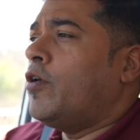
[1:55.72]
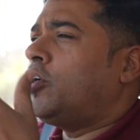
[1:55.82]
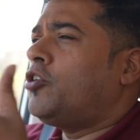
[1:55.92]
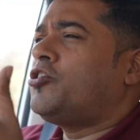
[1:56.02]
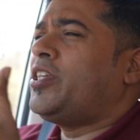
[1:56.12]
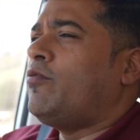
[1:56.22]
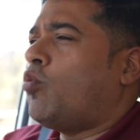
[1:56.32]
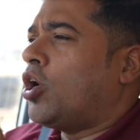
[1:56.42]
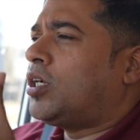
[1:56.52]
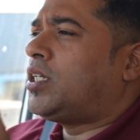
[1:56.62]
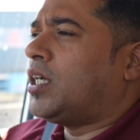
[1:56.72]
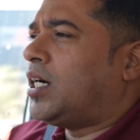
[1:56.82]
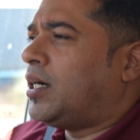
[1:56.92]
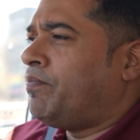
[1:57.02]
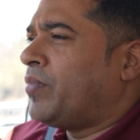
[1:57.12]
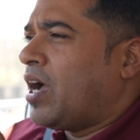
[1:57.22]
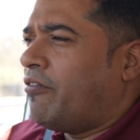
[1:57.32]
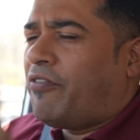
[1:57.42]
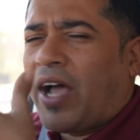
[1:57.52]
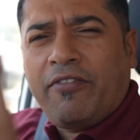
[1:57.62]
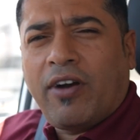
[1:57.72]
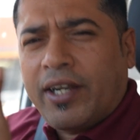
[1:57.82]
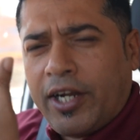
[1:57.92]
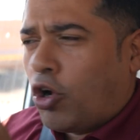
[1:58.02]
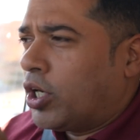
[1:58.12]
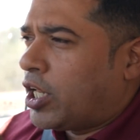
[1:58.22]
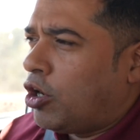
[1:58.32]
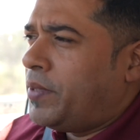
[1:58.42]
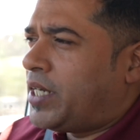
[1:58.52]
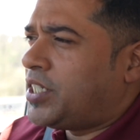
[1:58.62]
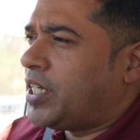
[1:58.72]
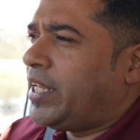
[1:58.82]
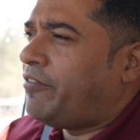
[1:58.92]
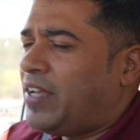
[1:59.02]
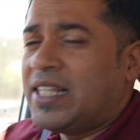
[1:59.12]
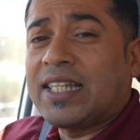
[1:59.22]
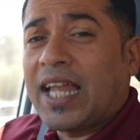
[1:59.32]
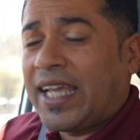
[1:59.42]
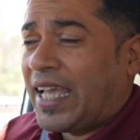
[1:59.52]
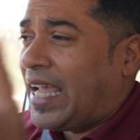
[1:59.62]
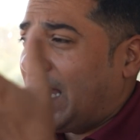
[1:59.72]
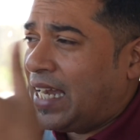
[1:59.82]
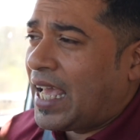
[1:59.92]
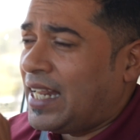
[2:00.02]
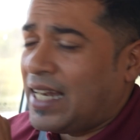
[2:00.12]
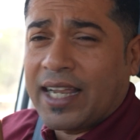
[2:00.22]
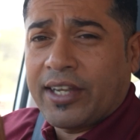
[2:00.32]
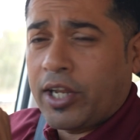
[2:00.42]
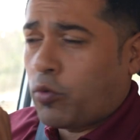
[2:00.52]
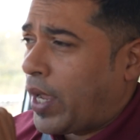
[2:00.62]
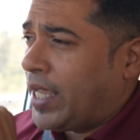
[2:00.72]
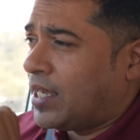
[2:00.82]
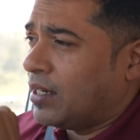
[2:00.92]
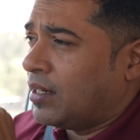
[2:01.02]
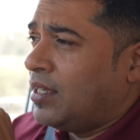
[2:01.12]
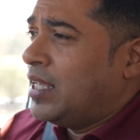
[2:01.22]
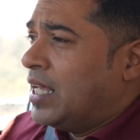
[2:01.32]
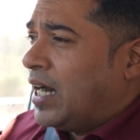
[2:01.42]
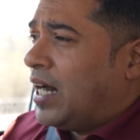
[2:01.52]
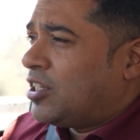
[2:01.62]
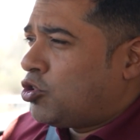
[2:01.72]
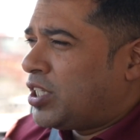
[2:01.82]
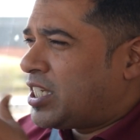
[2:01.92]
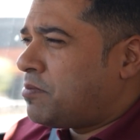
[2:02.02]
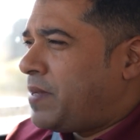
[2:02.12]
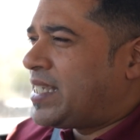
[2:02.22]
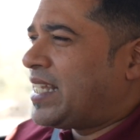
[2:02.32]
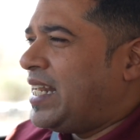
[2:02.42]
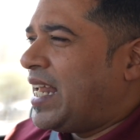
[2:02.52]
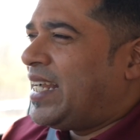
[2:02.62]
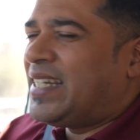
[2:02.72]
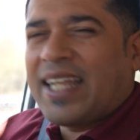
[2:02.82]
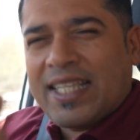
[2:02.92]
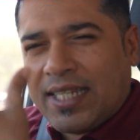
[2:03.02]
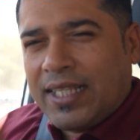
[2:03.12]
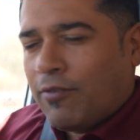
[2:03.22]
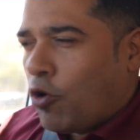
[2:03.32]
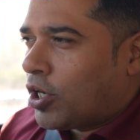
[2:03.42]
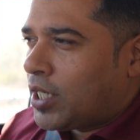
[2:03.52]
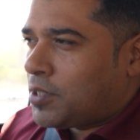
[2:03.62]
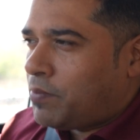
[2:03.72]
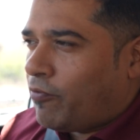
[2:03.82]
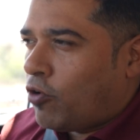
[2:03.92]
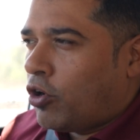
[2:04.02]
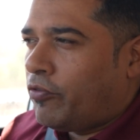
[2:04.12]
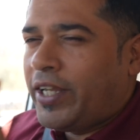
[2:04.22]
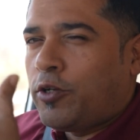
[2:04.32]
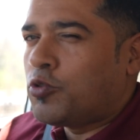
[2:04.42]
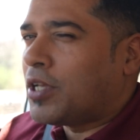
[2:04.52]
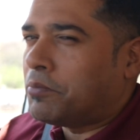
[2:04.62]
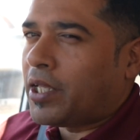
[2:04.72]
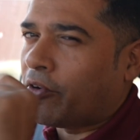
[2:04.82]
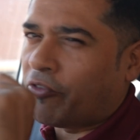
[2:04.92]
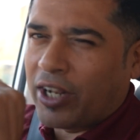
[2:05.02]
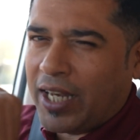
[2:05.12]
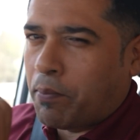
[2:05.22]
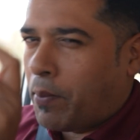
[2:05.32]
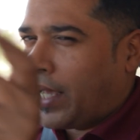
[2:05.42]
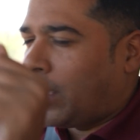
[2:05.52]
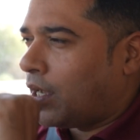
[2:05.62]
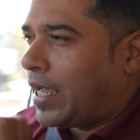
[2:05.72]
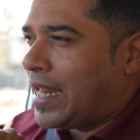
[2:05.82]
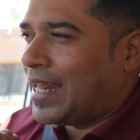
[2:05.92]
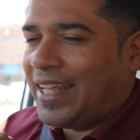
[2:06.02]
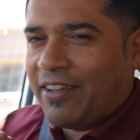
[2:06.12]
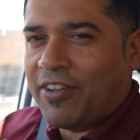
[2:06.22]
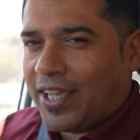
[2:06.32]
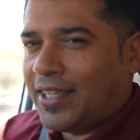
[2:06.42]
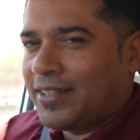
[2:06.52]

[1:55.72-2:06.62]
wanted to see what a 500 odd kilometer journey feels like in electric vehicle. So this is basically like testing the waters before we do something really big in an EV.